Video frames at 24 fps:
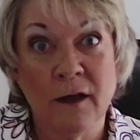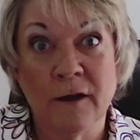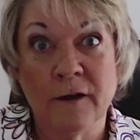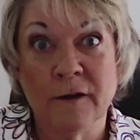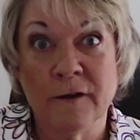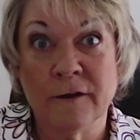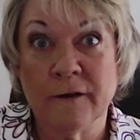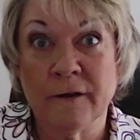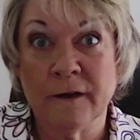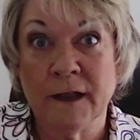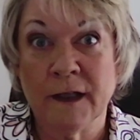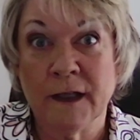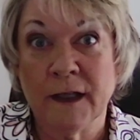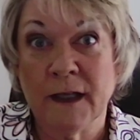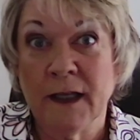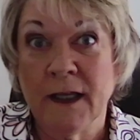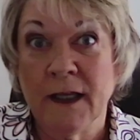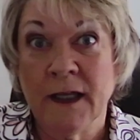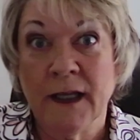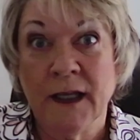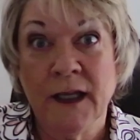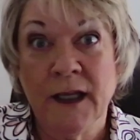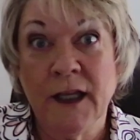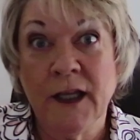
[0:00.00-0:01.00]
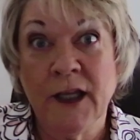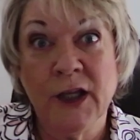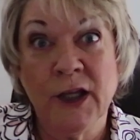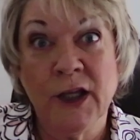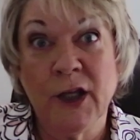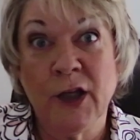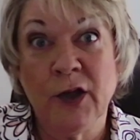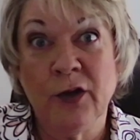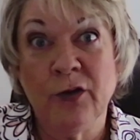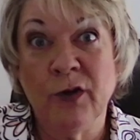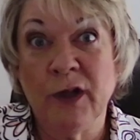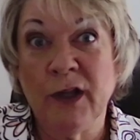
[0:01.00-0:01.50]
Because
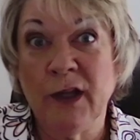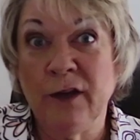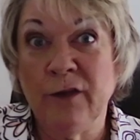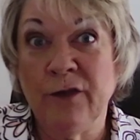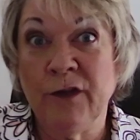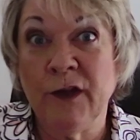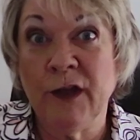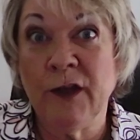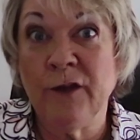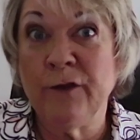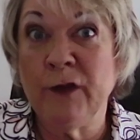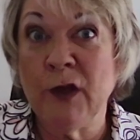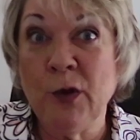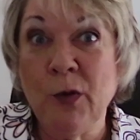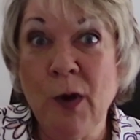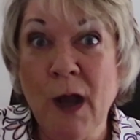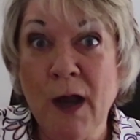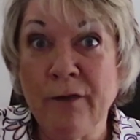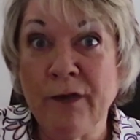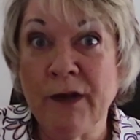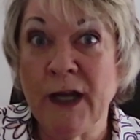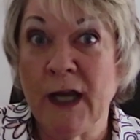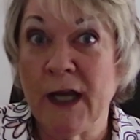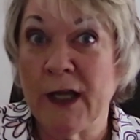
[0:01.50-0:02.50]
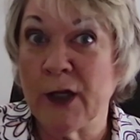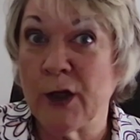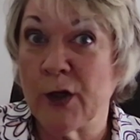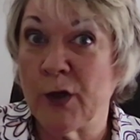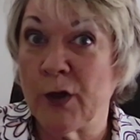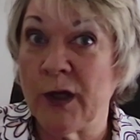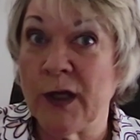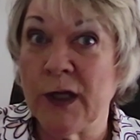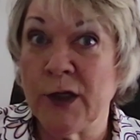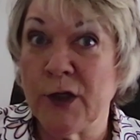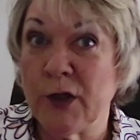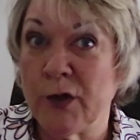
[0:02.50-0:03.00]
if you haven't had
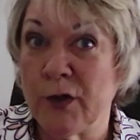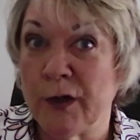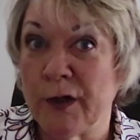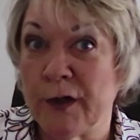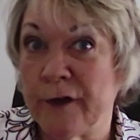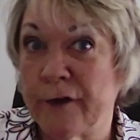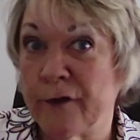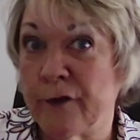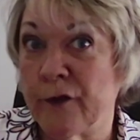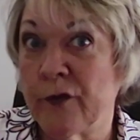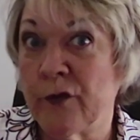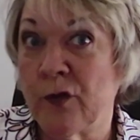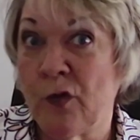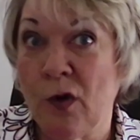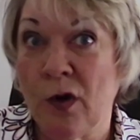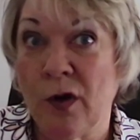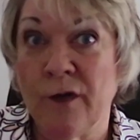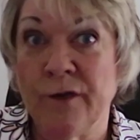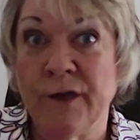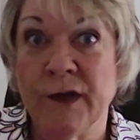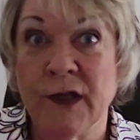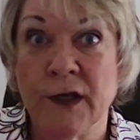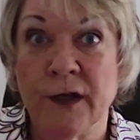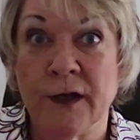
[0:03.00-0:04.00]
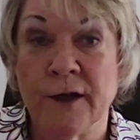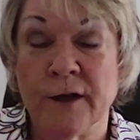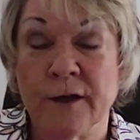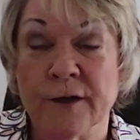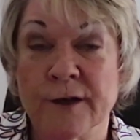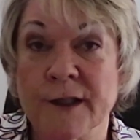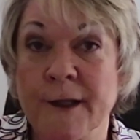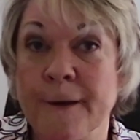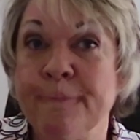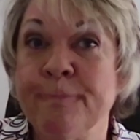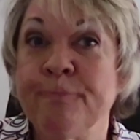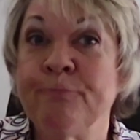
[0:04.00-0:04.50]
an increase for 12
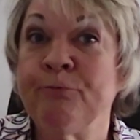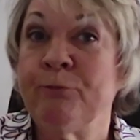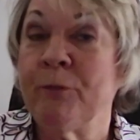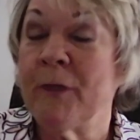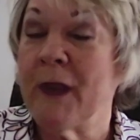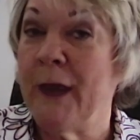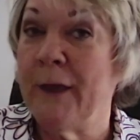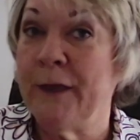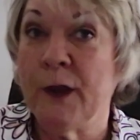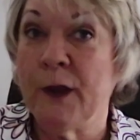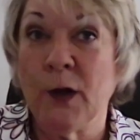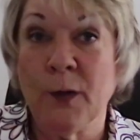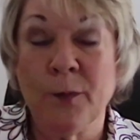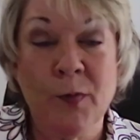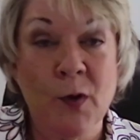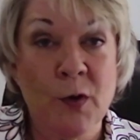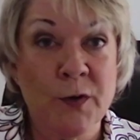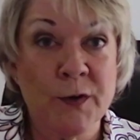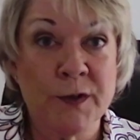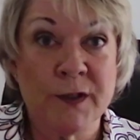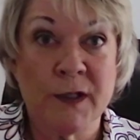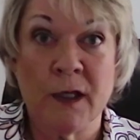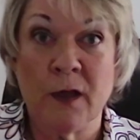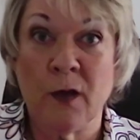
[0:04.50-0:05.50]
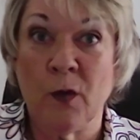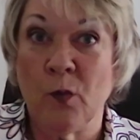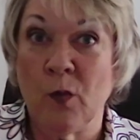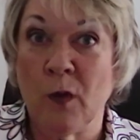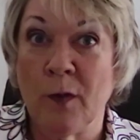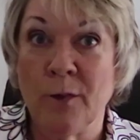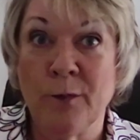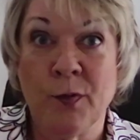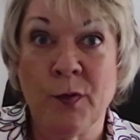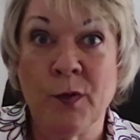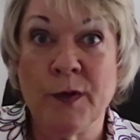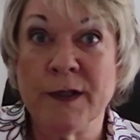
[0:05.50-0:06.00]
years and they're boasting a
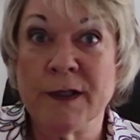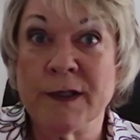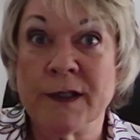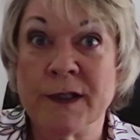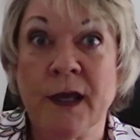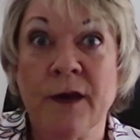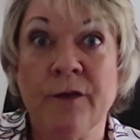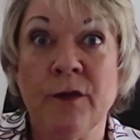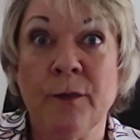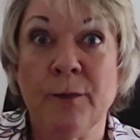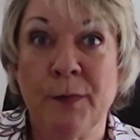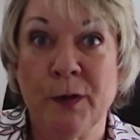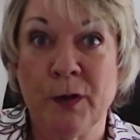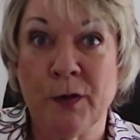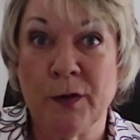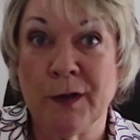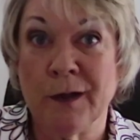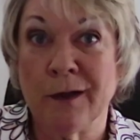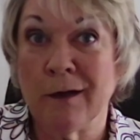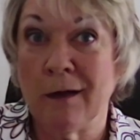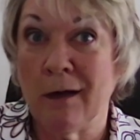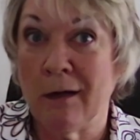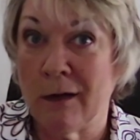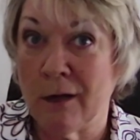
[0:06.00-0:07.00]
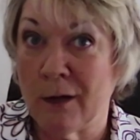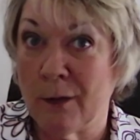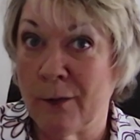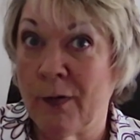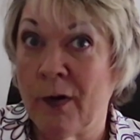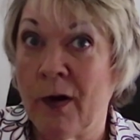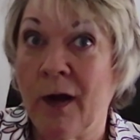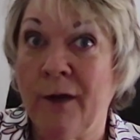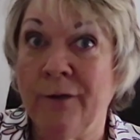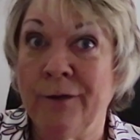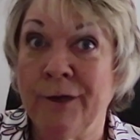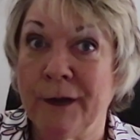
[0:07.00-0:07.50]
$1.7 billion
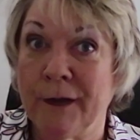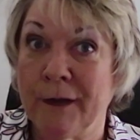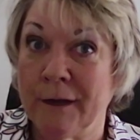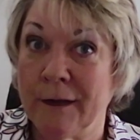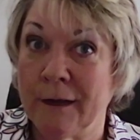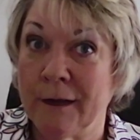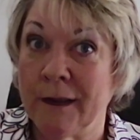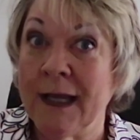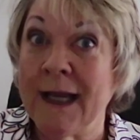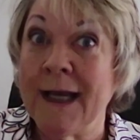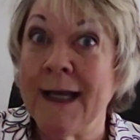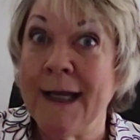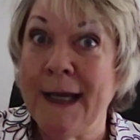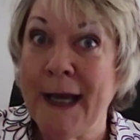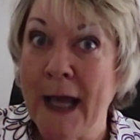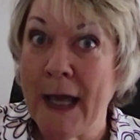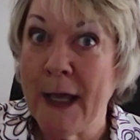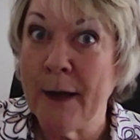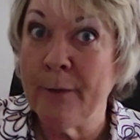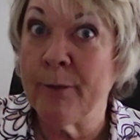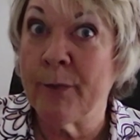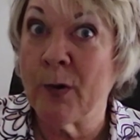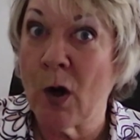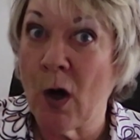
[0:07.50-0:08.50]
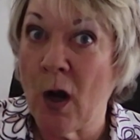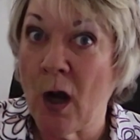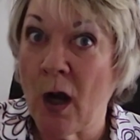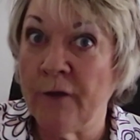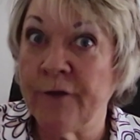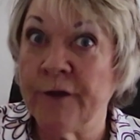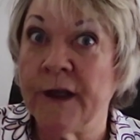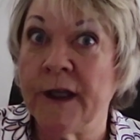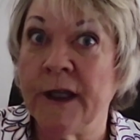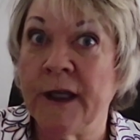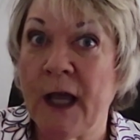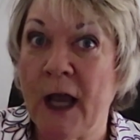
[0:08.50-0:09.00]
profit, net
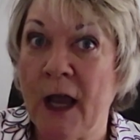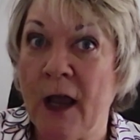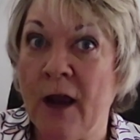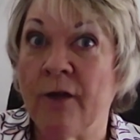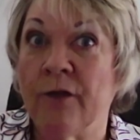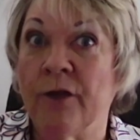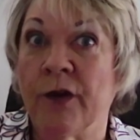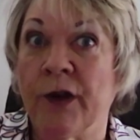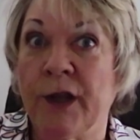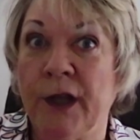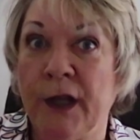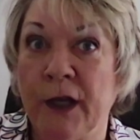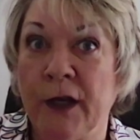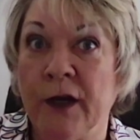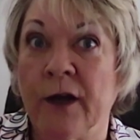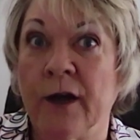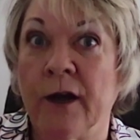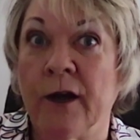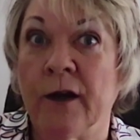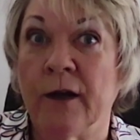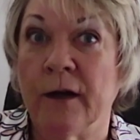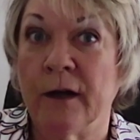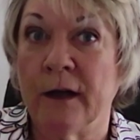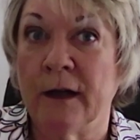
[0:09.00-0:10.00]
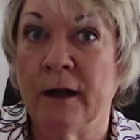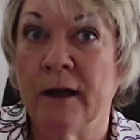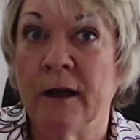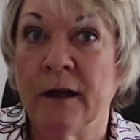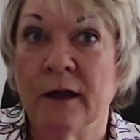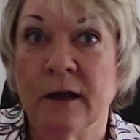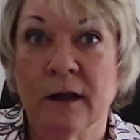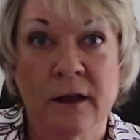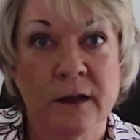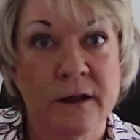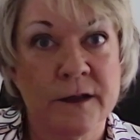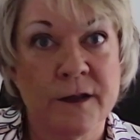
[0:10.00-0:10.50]
profit every year,
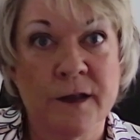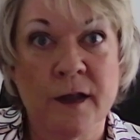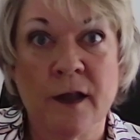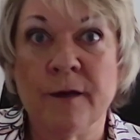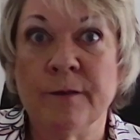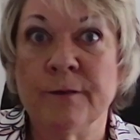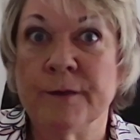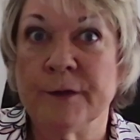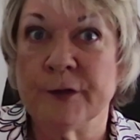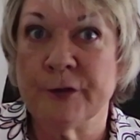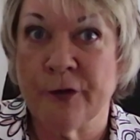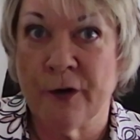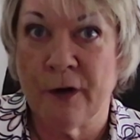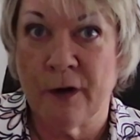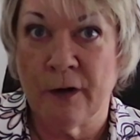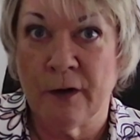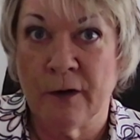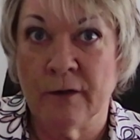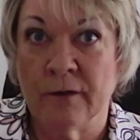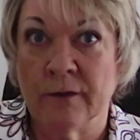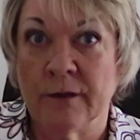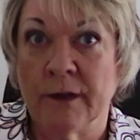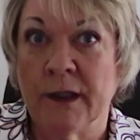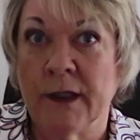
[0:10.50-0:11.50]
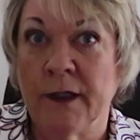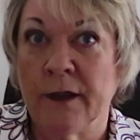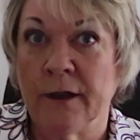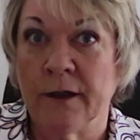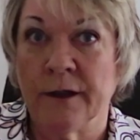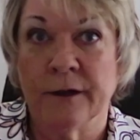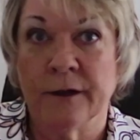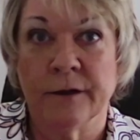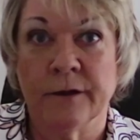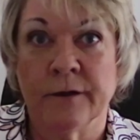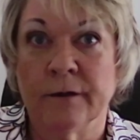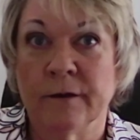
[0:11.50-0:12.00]
something's wrong
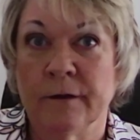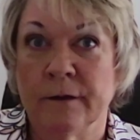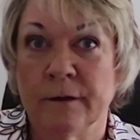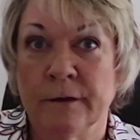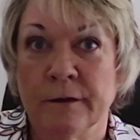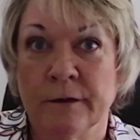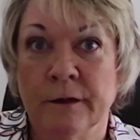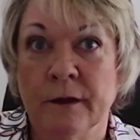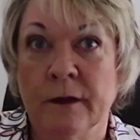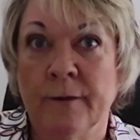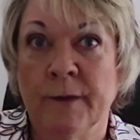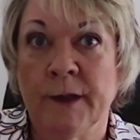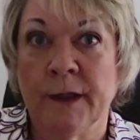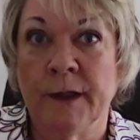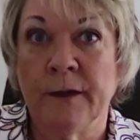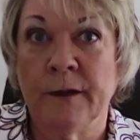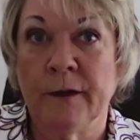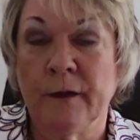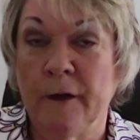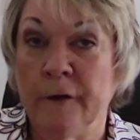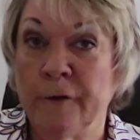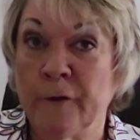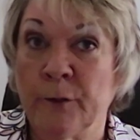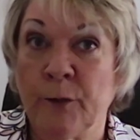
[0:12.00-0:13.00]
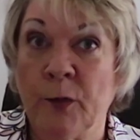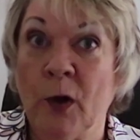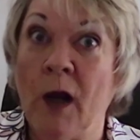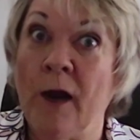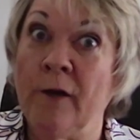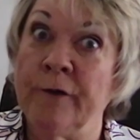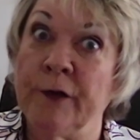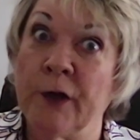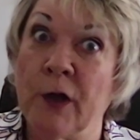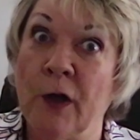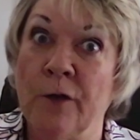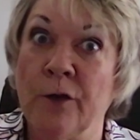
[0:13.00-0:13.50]
here. I mean, it's
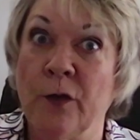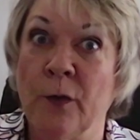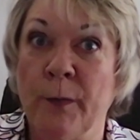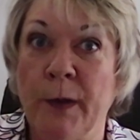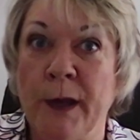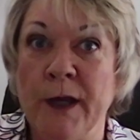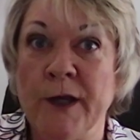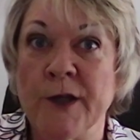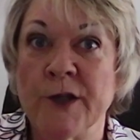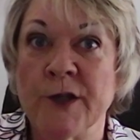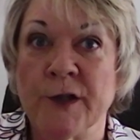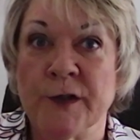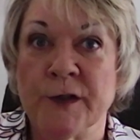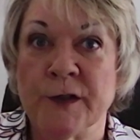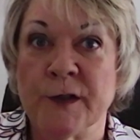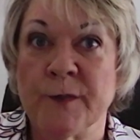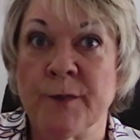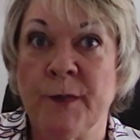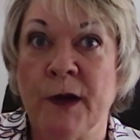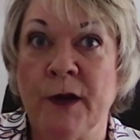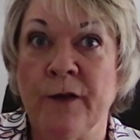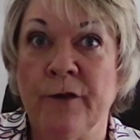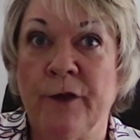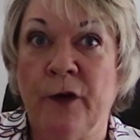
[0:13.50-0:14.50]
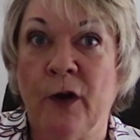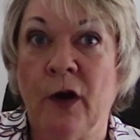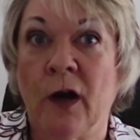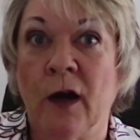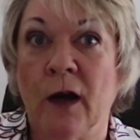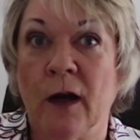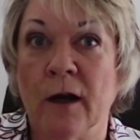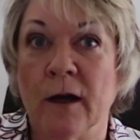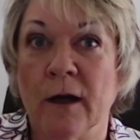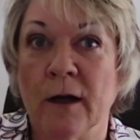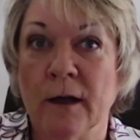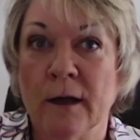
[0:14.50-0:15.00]
profit over patience by
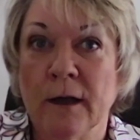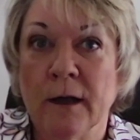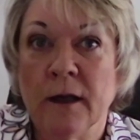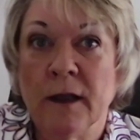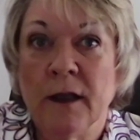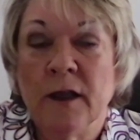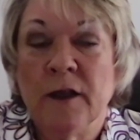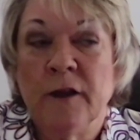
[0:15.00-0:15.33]
far.